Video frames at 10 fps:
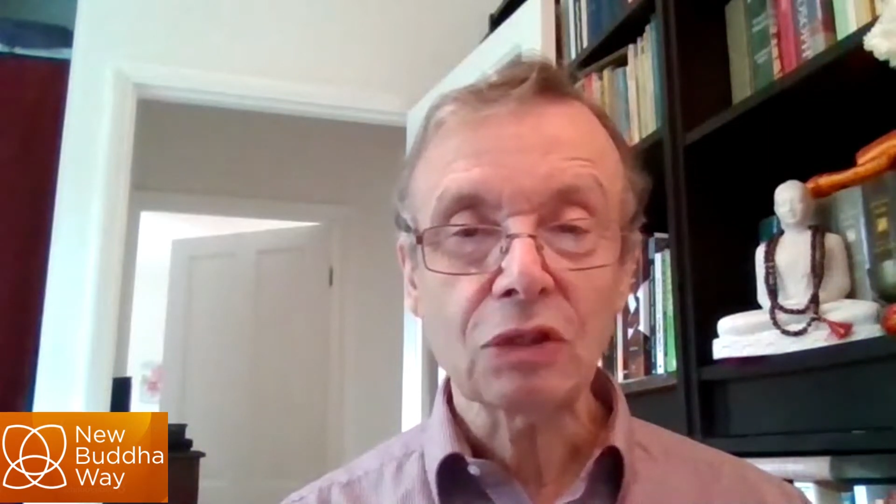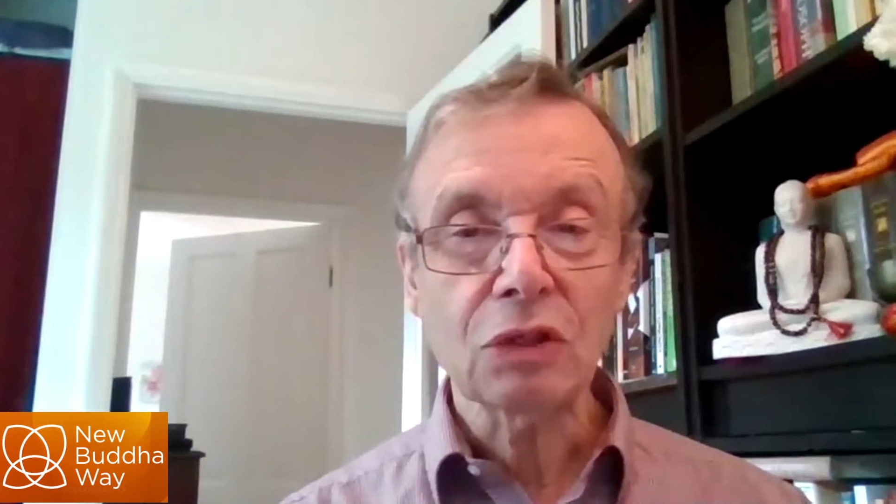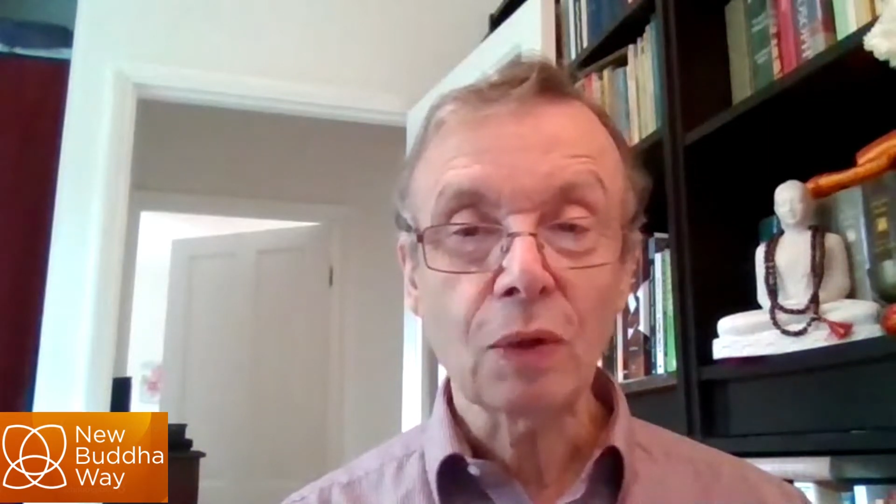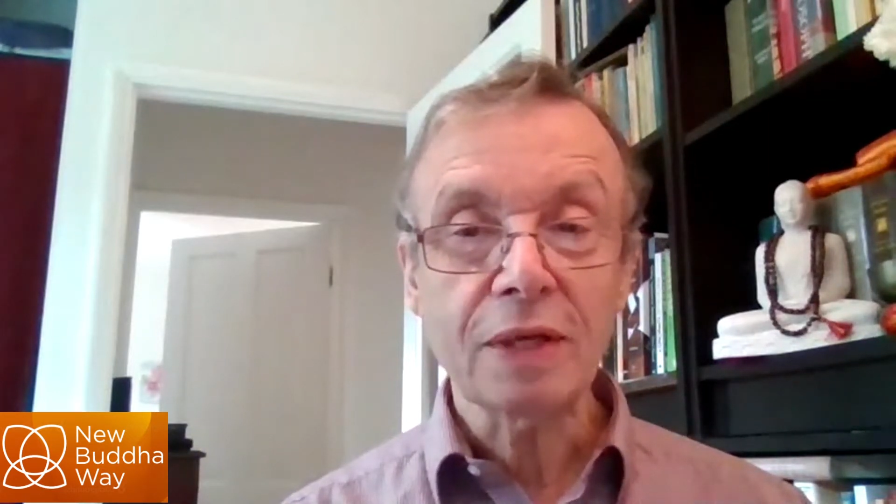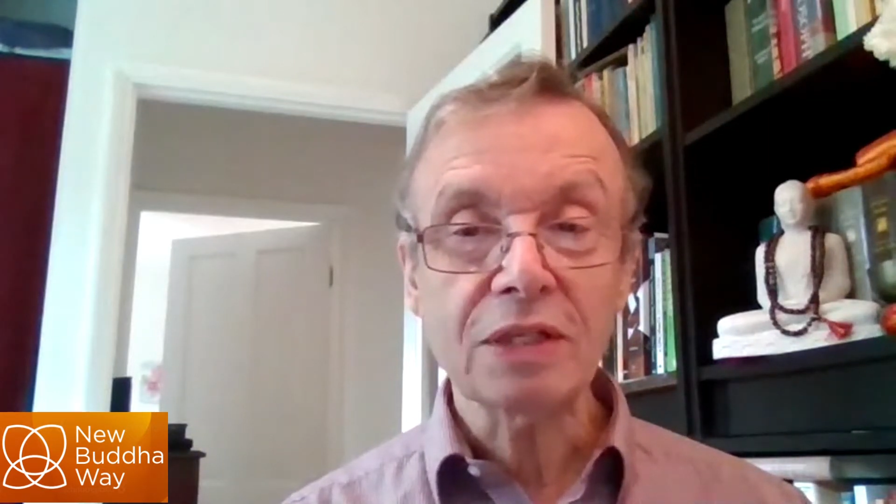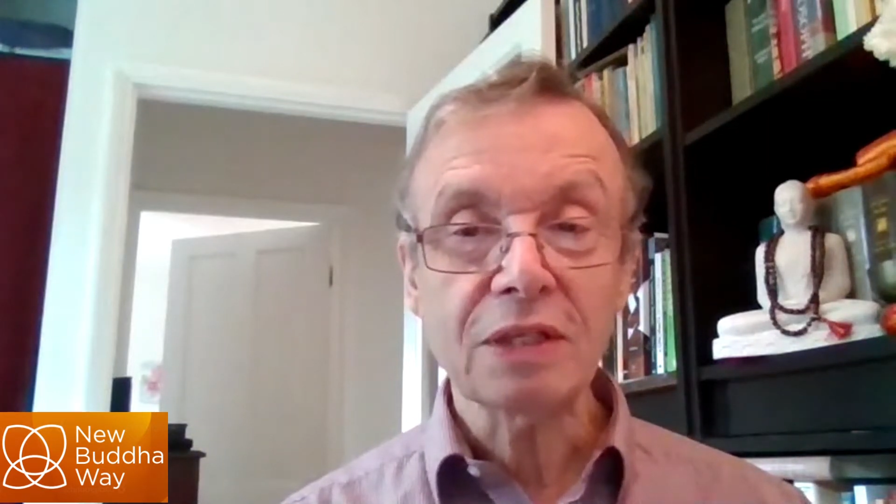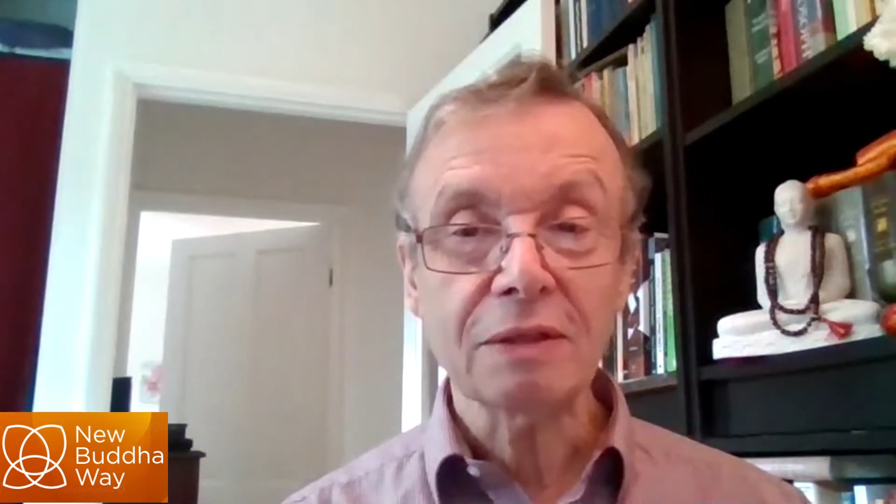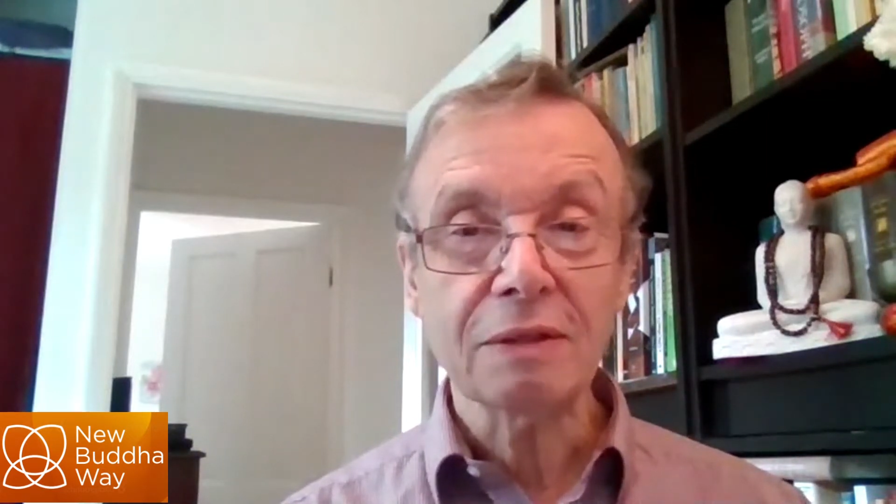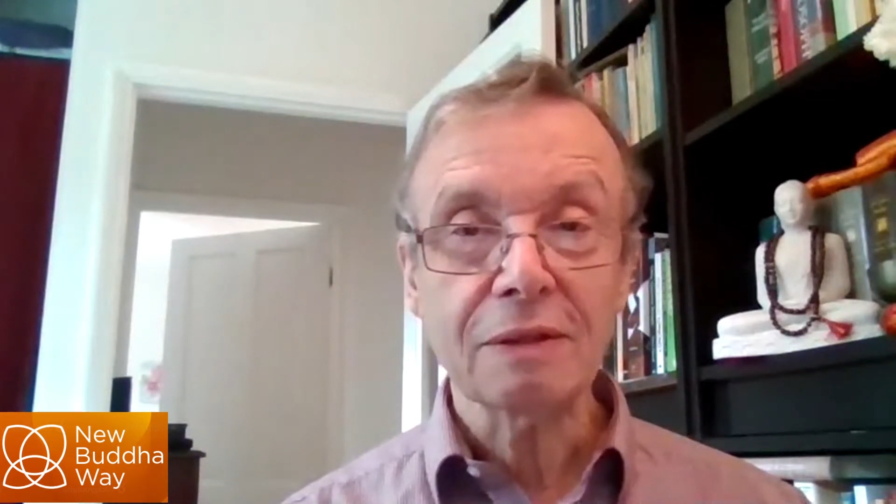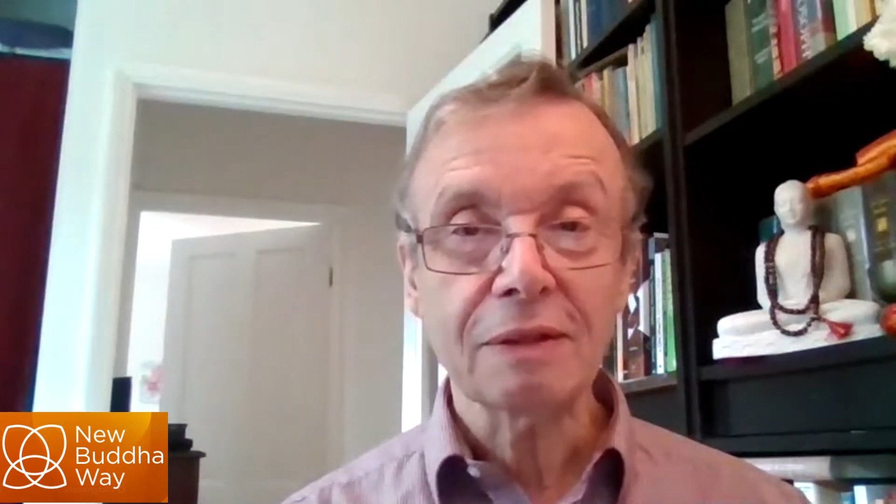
a good question.